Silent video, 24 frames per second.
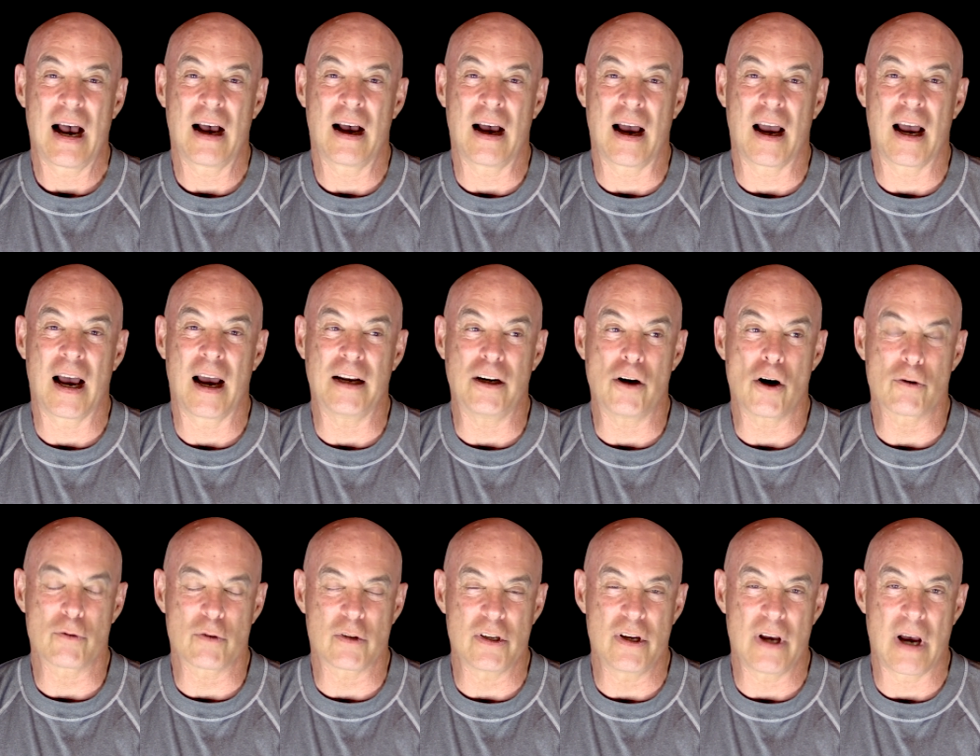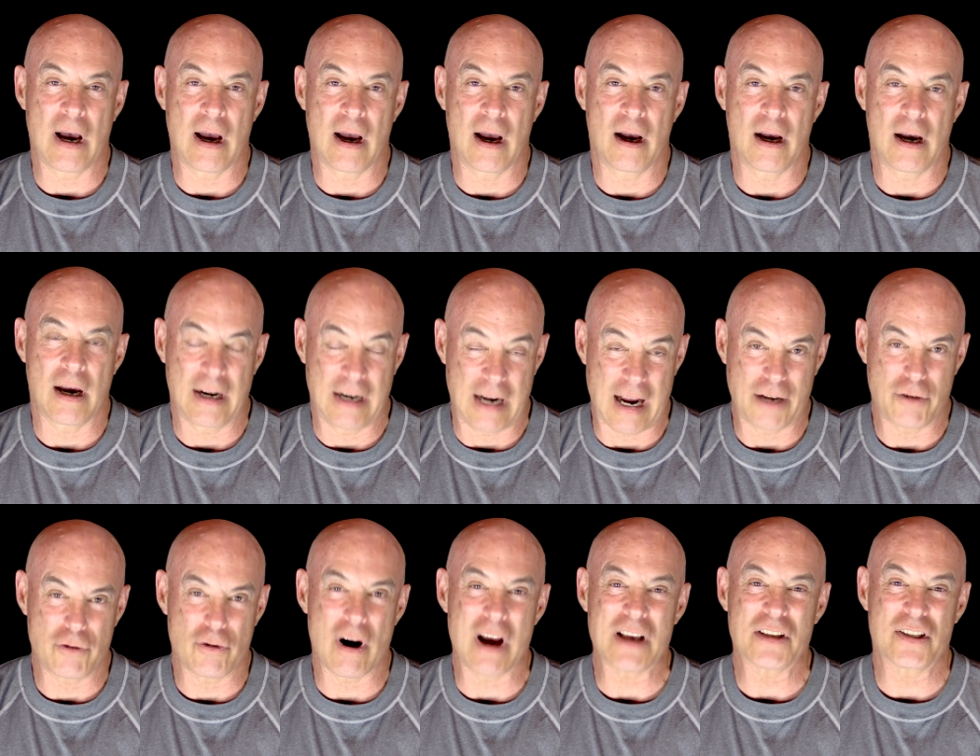I know, uh, and
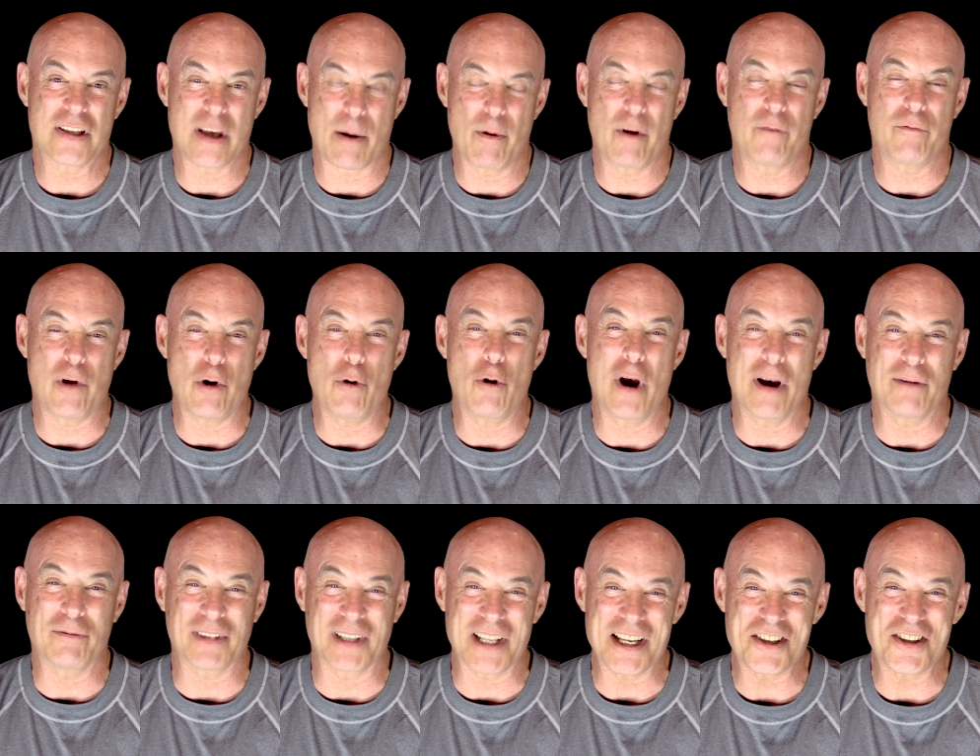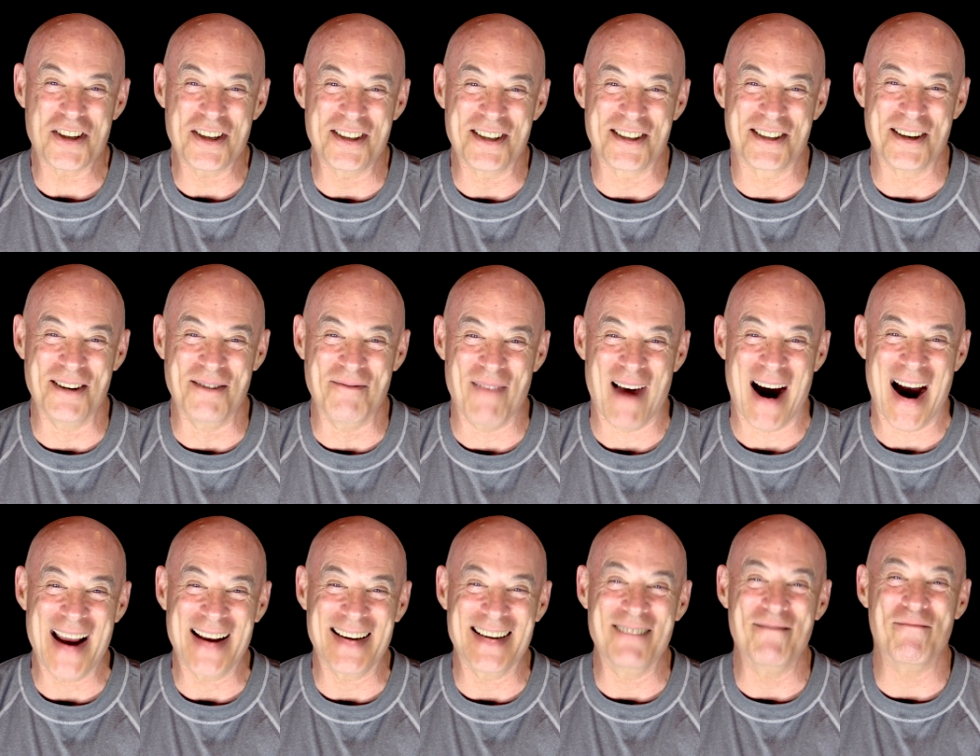I trust some of you have listened to
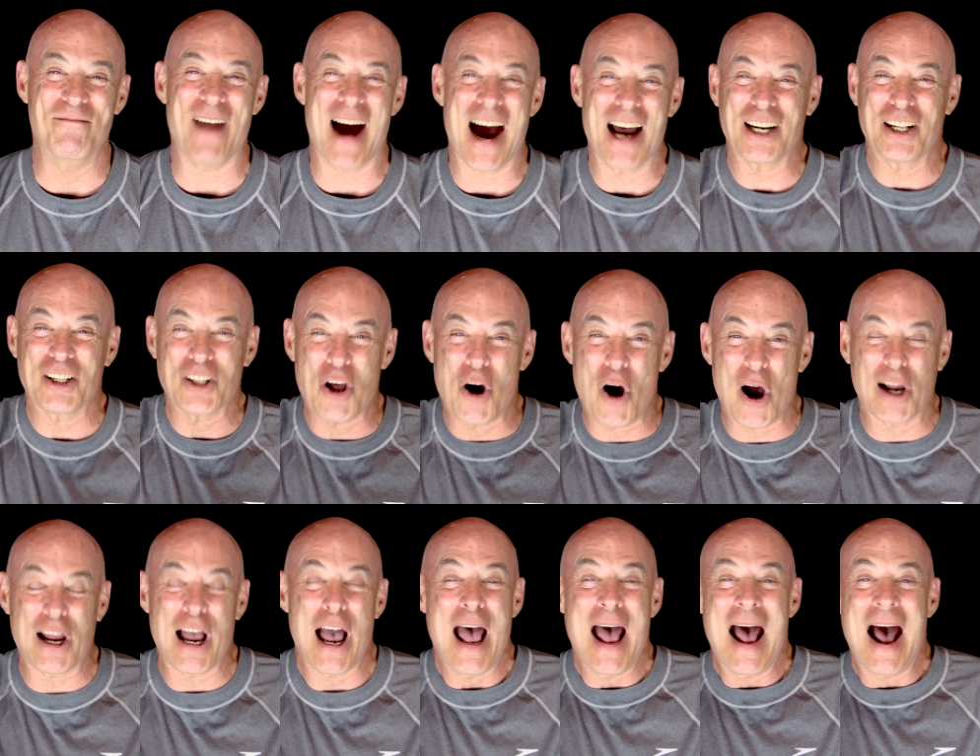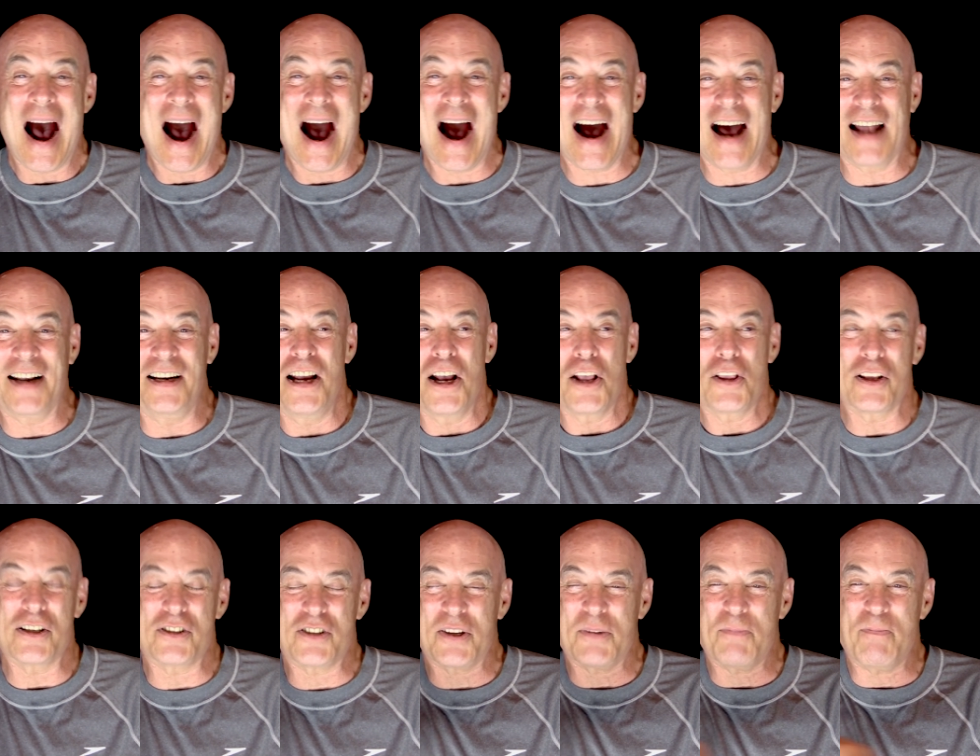my monologue on
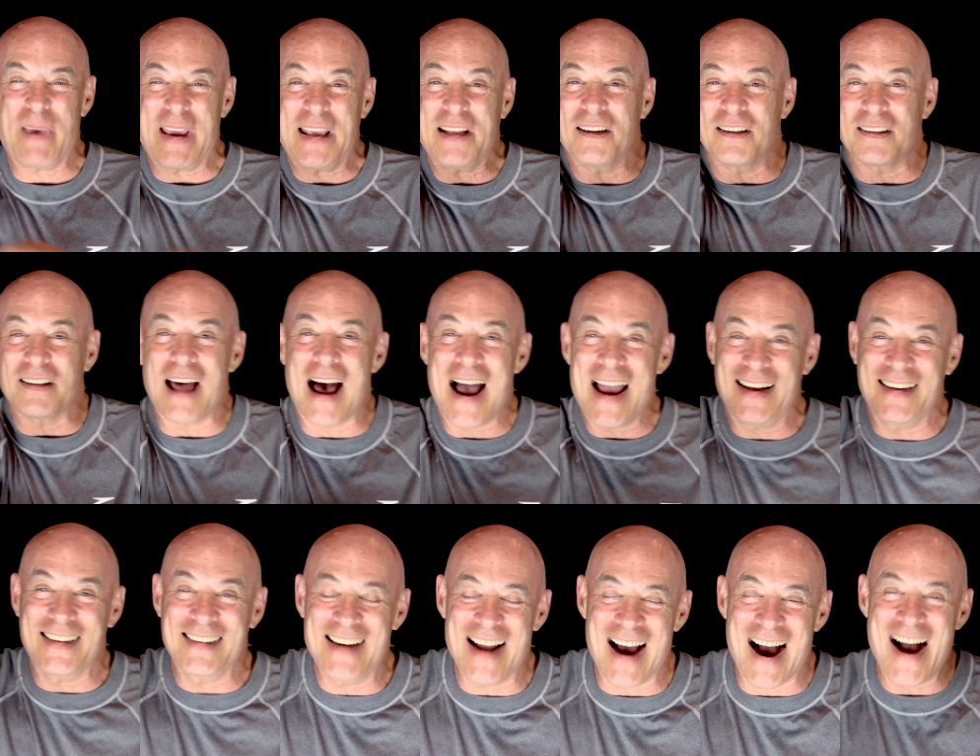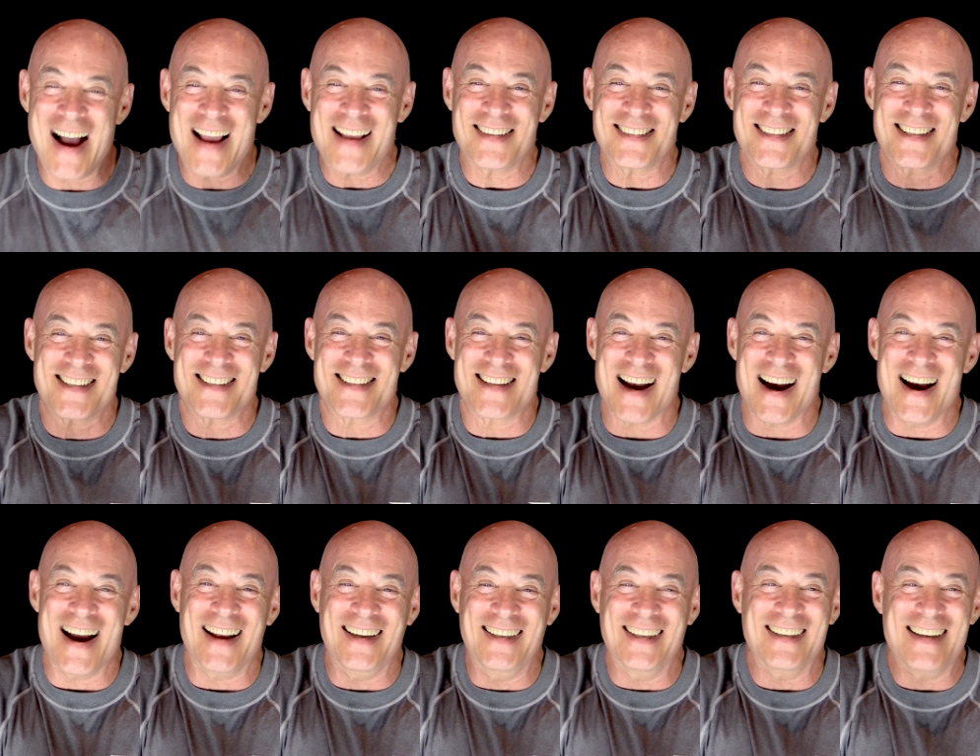the speed of light and
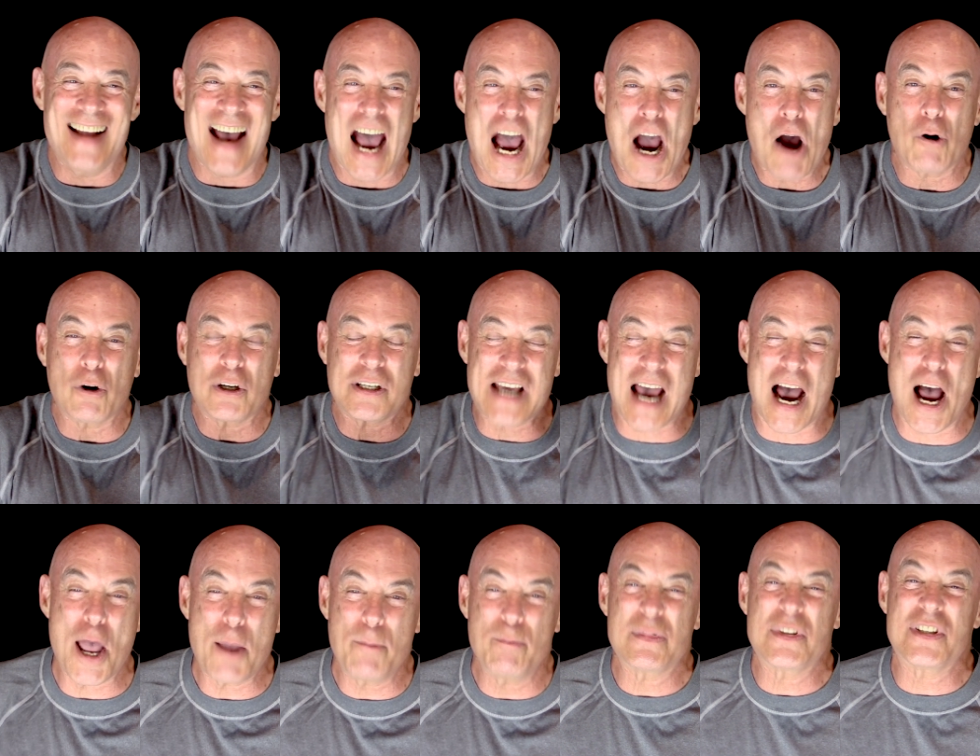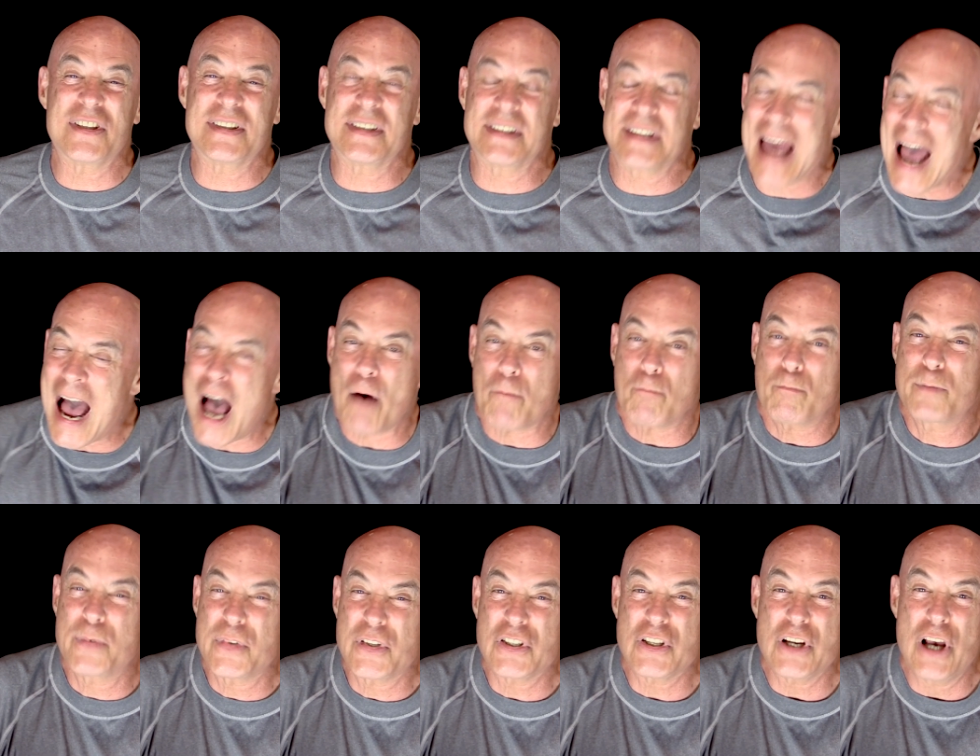Einstein and how time
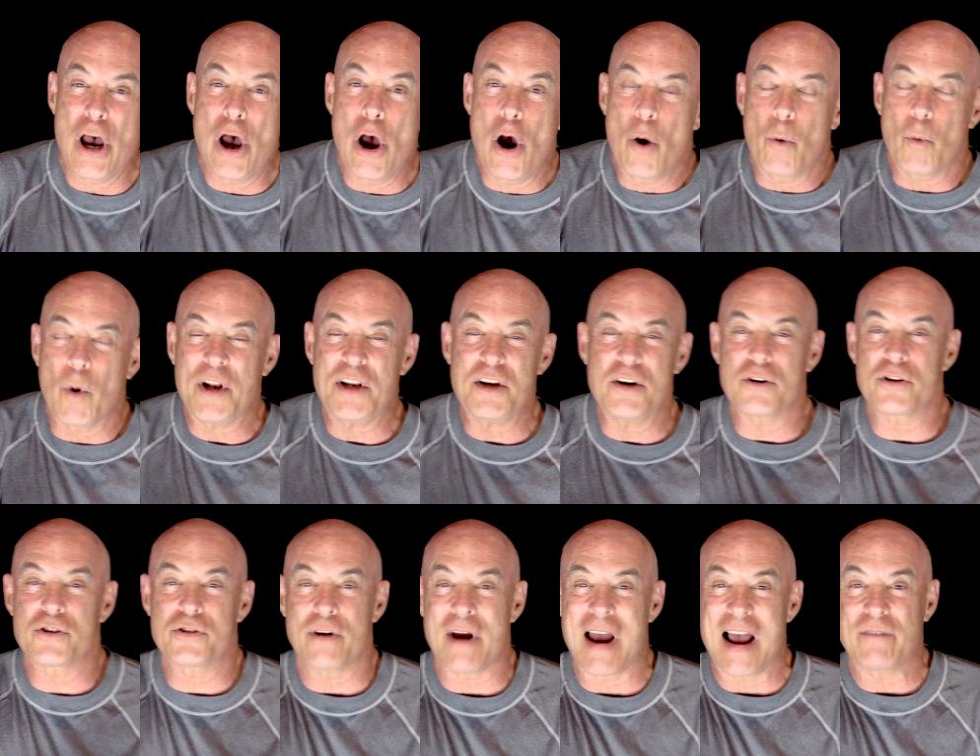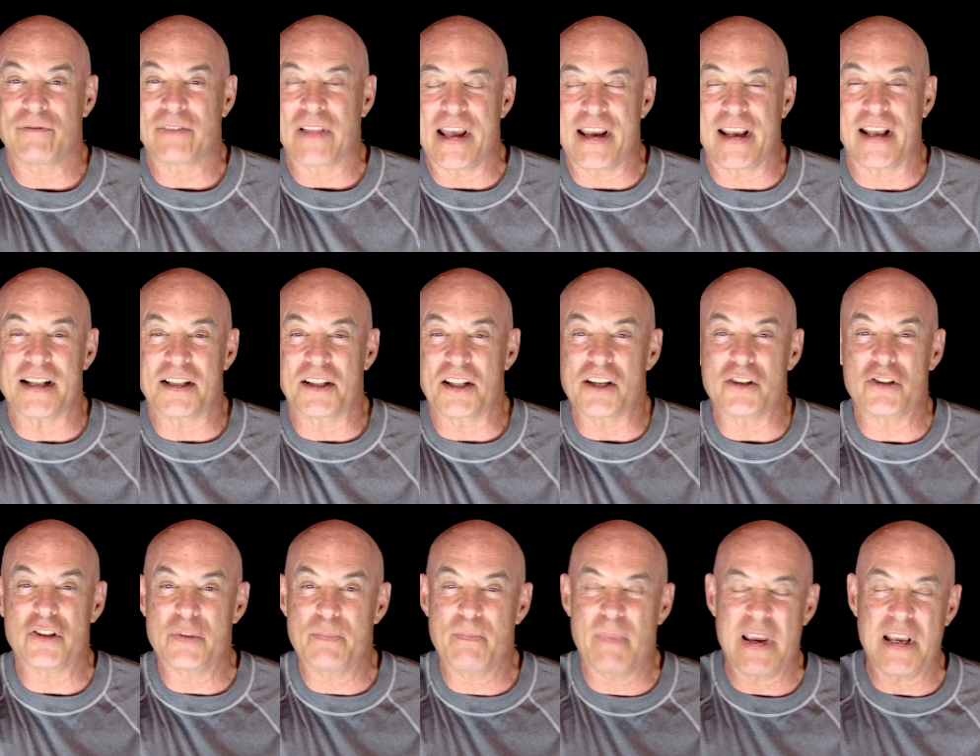stops when you're traveling at the
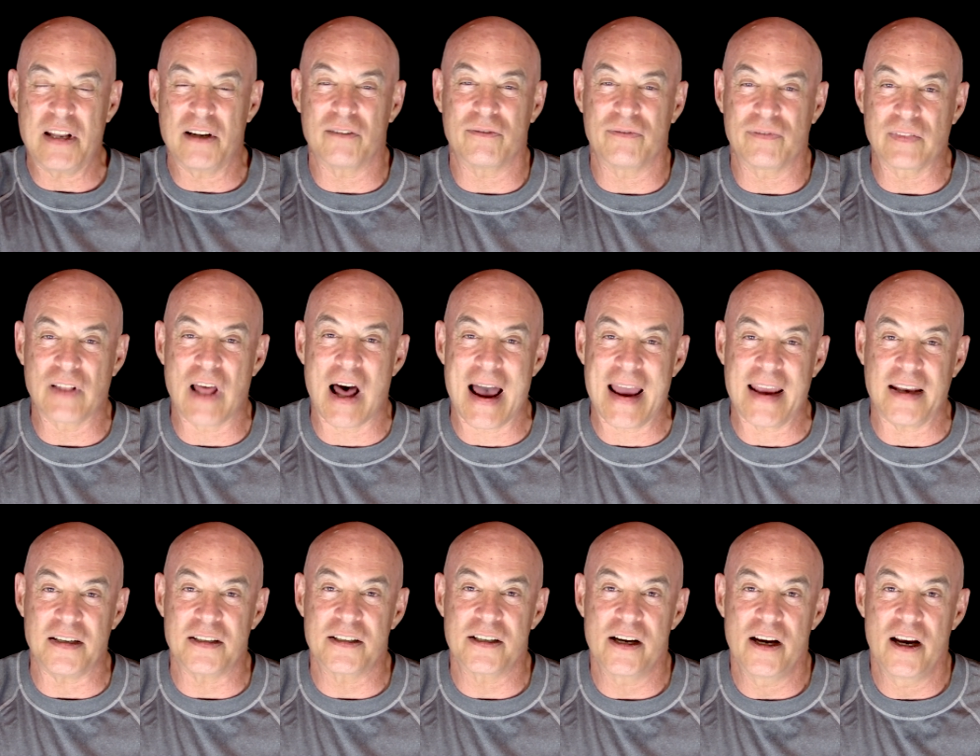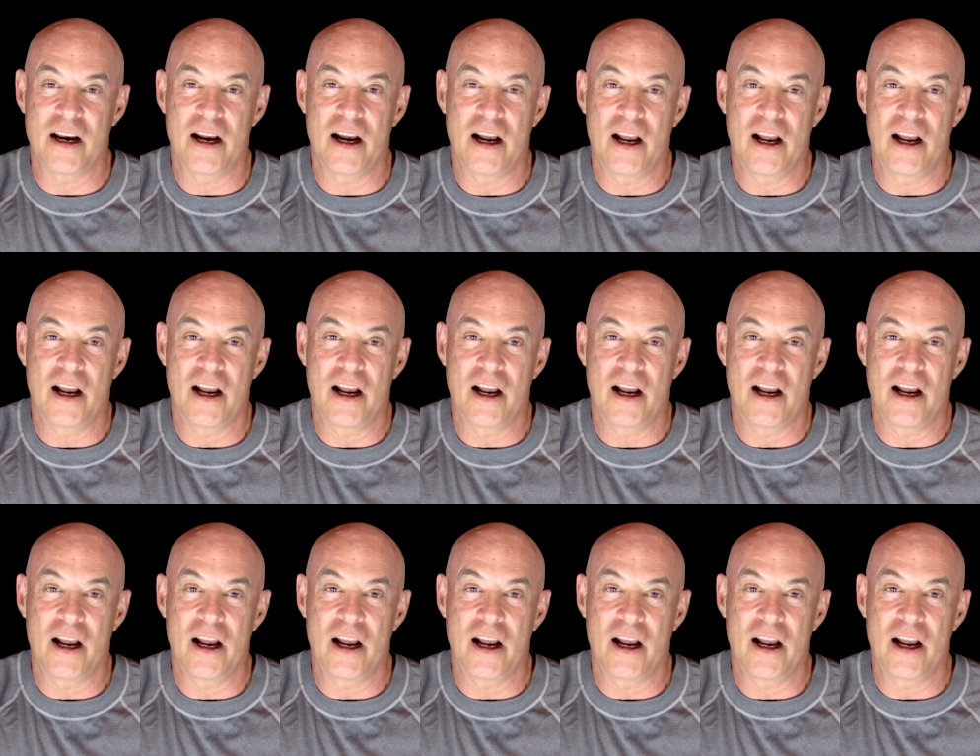speed of light.